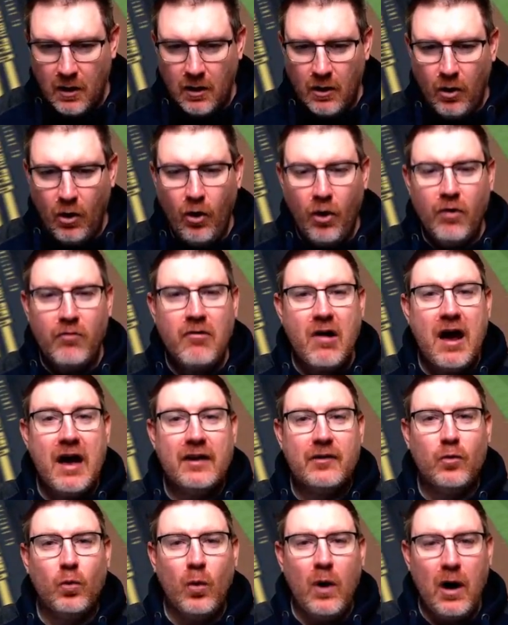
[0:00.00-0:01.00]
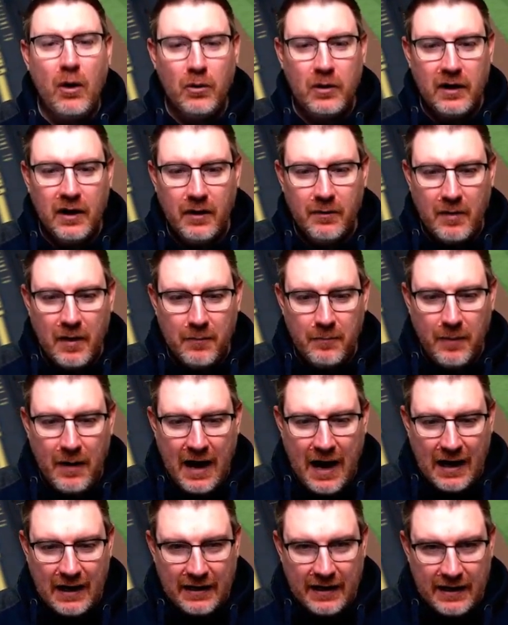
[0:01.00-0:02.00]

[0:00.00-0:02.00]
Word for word: All right, welcome back.